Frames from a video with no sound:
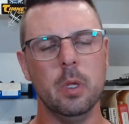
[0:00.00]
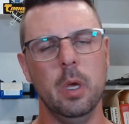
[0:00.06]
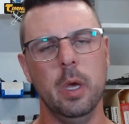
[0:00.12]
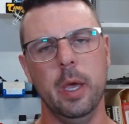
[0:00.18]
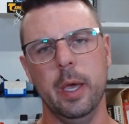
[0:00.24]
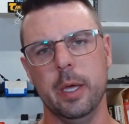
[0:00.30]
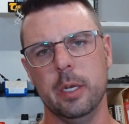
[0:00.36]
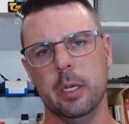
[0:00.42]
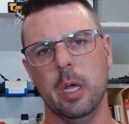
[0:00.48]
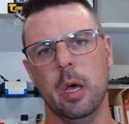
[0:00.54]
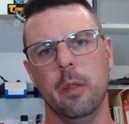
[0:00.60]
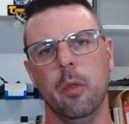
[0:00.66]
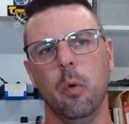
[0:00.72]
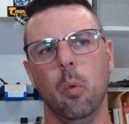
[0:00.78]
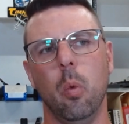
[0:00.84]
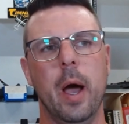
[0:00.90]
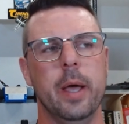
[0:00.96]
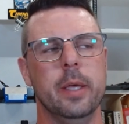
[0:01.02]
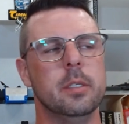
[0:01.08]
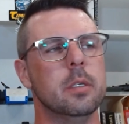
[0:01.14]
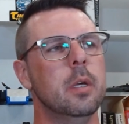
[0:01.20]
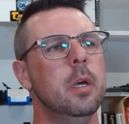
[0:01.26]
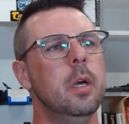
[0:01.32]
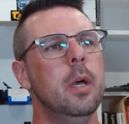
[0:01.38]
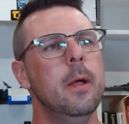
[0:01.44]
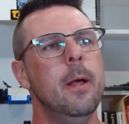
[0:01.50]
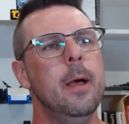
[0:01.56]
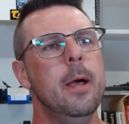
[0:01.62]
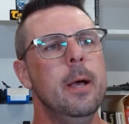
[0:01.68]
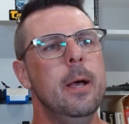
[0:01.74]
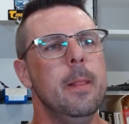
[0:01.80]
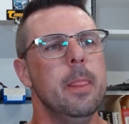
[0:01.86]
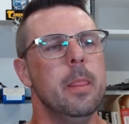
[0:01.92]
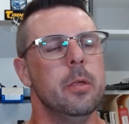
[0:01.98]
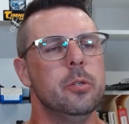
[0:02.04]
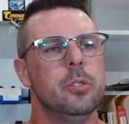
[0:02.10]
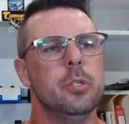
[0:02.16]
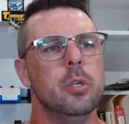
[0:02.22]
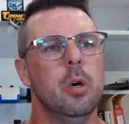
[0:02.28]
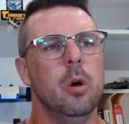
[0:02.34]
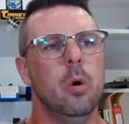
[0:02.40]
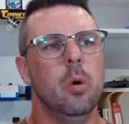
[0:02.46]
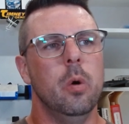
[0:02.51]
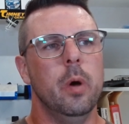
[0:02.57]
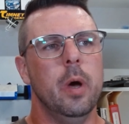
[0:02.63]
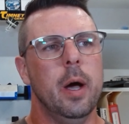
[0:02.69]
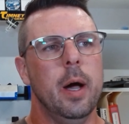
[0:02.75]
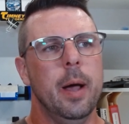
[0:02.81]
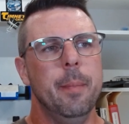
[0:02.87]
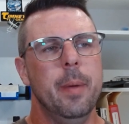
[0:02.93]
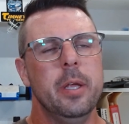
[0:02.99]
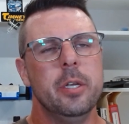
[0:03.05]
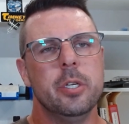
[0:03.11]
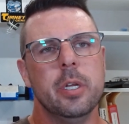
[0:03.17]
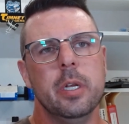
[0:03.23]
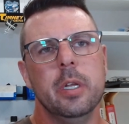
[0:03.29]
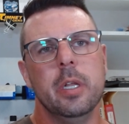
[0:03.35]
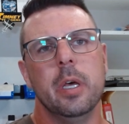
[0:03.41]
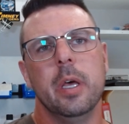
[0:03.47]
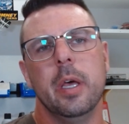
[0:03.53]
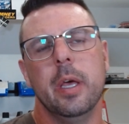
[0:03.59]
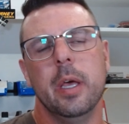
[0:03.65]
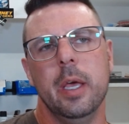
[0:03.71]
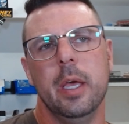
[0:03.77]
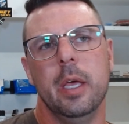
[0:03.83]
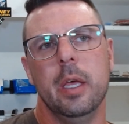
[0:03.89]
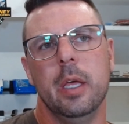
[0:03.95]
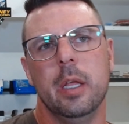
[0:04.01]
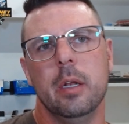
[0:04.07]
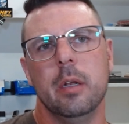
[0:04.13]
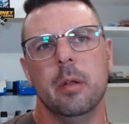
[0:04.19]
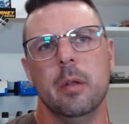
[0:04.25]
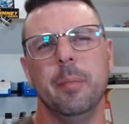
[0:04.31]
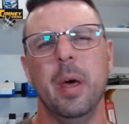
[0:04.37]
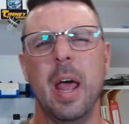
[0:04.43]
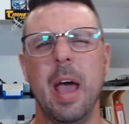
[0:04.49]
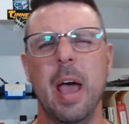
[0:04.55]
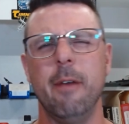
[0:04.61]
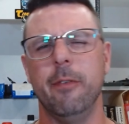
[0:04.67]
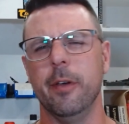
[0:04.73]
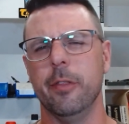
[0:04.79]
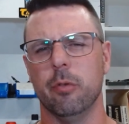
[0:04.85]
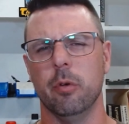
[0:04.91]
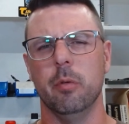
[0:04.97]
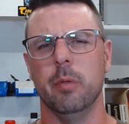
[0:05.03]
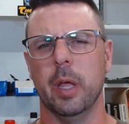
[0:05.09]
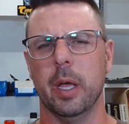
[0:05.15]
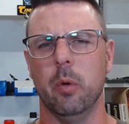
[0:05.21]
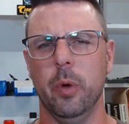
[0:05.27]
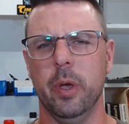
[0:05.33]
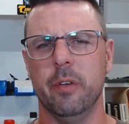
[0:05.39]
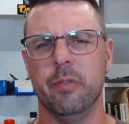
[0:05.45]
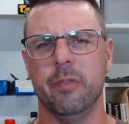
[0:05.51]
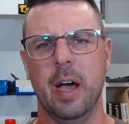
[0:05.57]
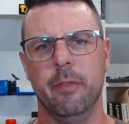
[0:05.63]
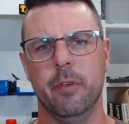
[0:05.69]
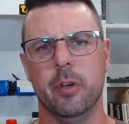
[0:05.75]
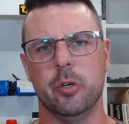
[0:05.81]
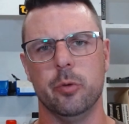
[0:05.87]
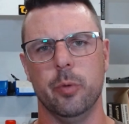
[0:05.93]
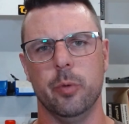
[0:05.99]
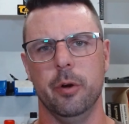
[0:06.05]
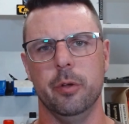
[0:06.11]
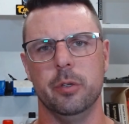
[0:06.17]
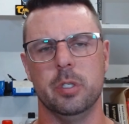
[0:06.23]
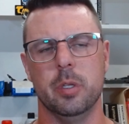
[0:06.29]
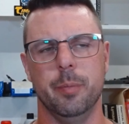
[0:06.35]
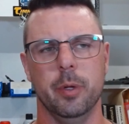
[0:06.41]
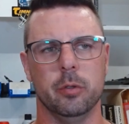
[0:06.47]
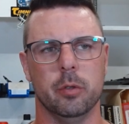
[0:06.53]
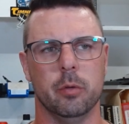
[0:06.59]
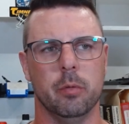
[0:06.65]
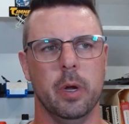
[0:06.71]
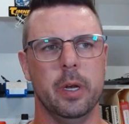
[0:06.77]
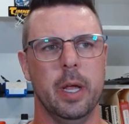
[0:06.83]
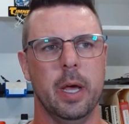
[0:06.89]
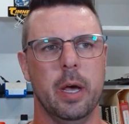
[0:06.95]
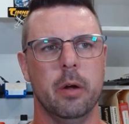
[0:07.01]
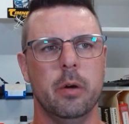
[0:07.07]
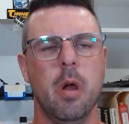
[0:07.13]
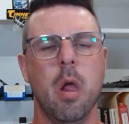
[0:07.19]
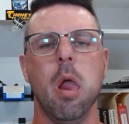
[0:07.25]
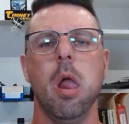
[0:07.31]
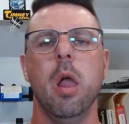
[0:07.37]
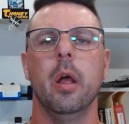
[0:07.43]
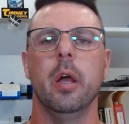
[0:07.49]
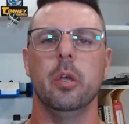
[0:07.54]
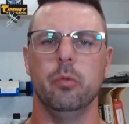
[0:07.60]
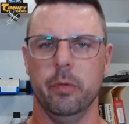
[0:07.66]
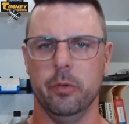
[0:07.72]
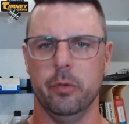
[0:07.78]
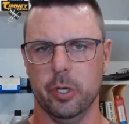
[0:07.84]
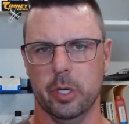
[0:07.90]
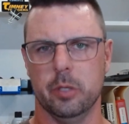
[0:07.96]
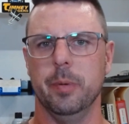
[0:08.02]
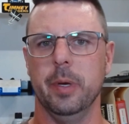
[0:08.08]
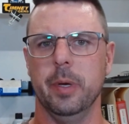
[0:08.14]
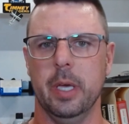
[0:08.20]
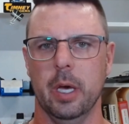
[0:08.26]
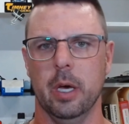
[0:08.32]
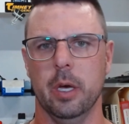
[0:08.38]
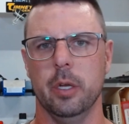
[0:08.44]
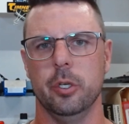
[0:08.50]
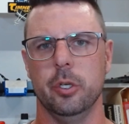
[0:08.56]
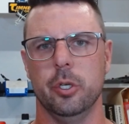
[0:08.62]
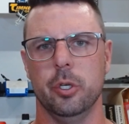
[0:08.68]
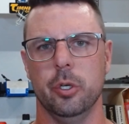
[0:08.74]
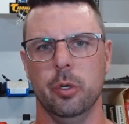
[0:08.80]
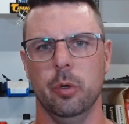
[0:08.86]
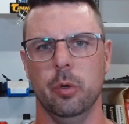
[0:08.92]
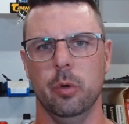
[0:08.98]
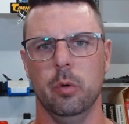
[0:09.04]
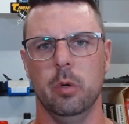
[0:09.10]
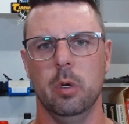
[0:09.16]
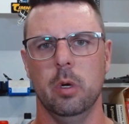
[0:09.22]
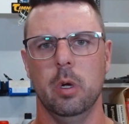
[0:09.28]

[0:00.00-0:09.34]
and the whys. So I mentioned in about halfway through, like week 5-ish, we introduced the build drill rundown because we've just begun to